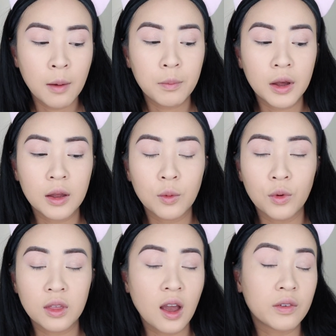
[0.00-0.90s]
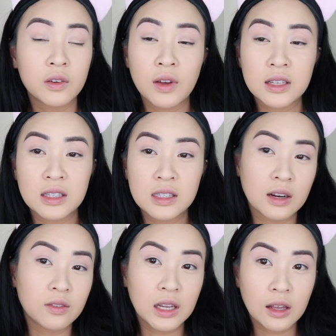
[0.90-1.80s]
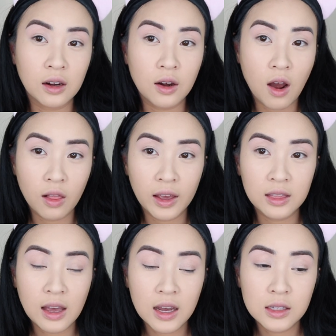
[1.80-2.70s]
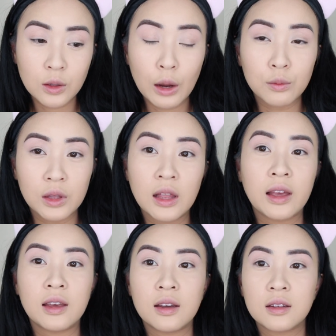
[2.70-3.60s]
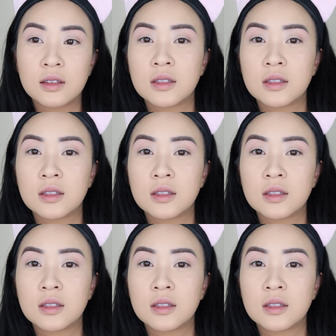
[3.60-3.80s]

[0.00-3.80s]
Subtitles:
But with the Cover FX, it's definitely not like that, so I really like it.